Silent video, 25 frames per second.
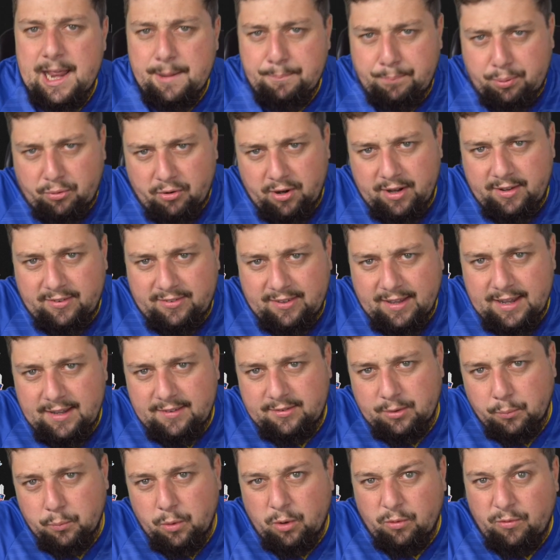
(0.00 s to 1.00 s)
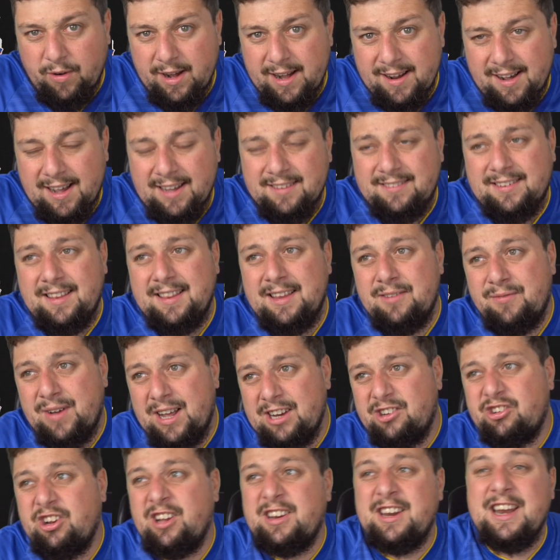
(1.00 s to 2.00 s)
in pre-season will realise that they've
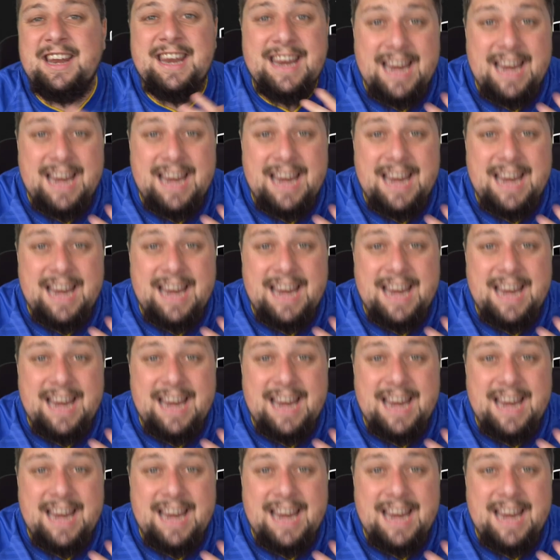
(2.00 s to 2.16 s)
actually had a